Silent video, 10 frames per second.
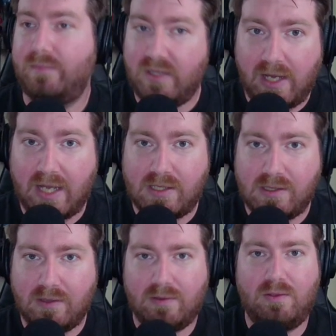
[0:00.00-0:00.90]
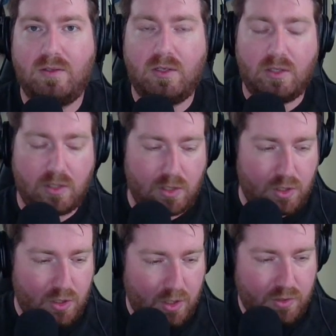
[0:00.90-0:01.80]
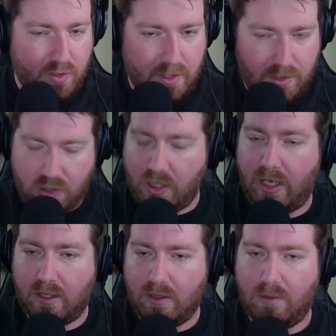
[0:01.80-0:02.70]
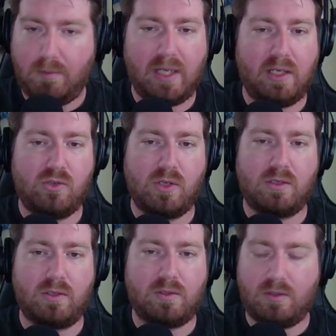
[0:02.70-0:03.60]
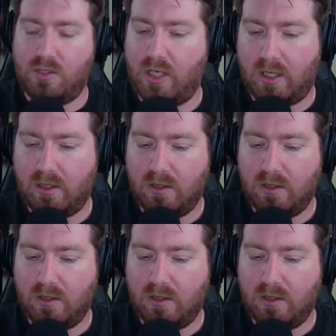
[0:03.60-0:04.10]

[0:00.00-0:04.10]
Yes. Card draw, check. Making treasures, check.